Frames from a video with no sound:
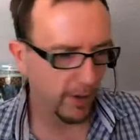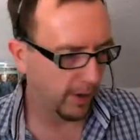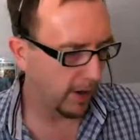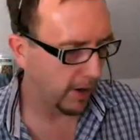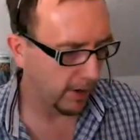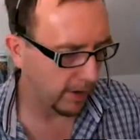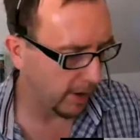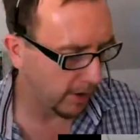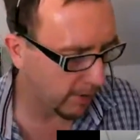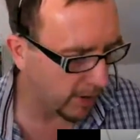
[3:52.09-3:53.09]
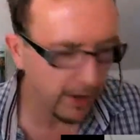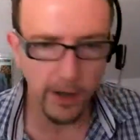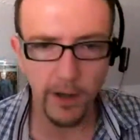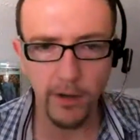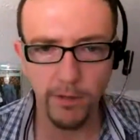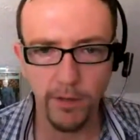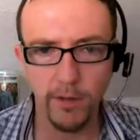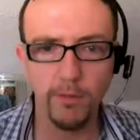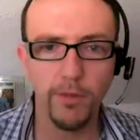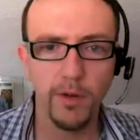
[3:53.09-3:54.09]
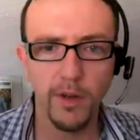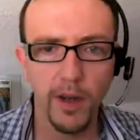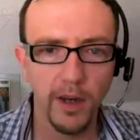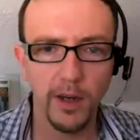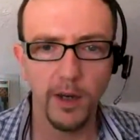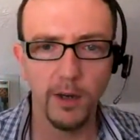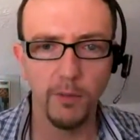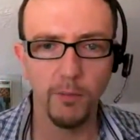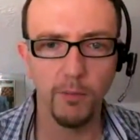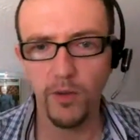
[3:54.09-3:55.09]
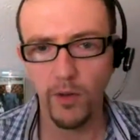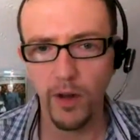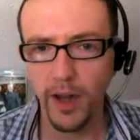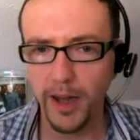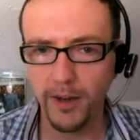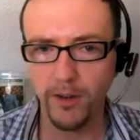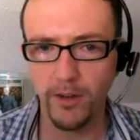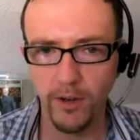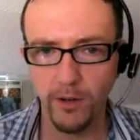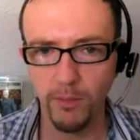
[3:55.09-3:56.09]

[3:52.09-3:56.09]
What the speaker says: and credit to you for taking personal action to